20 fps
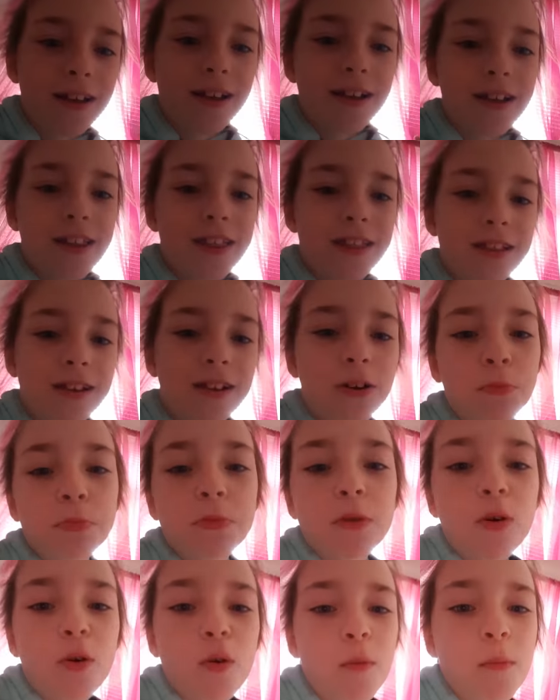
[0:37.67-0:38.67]
It's the
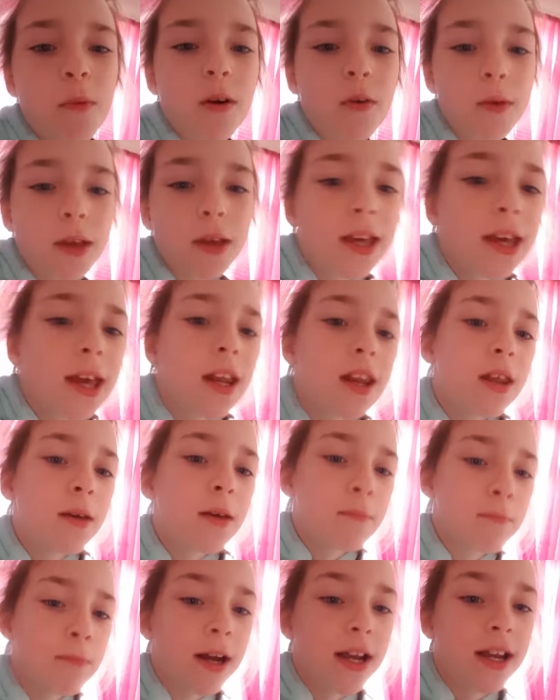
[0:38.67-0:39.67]
October weekend
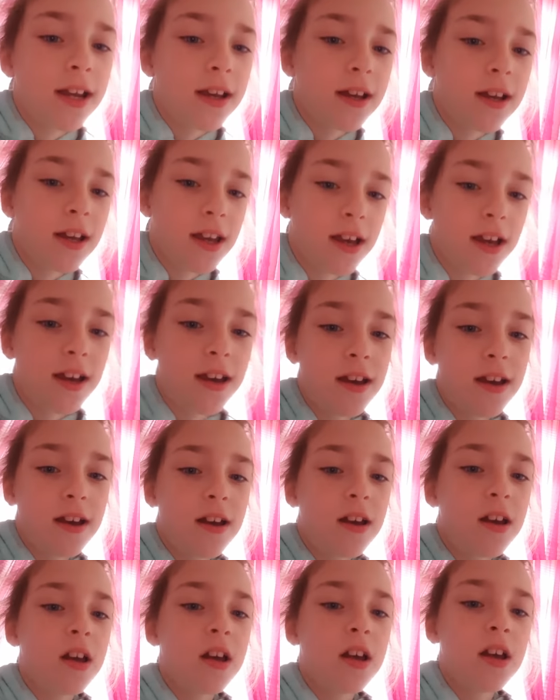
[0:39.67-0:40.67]
and by
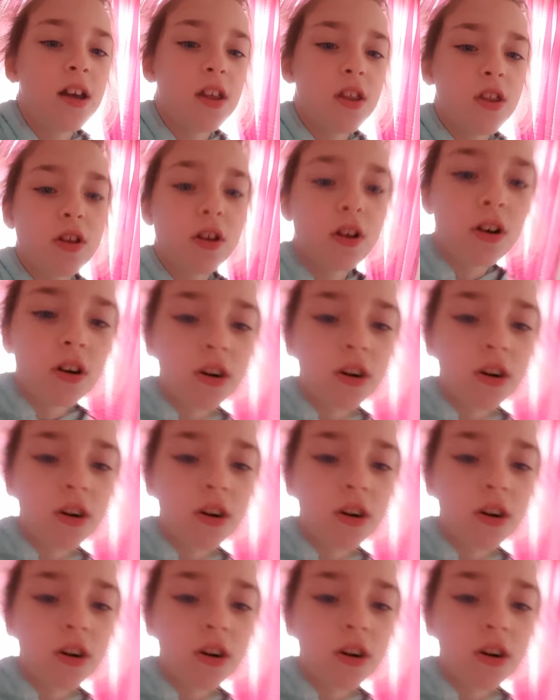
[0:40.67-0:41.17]
it's the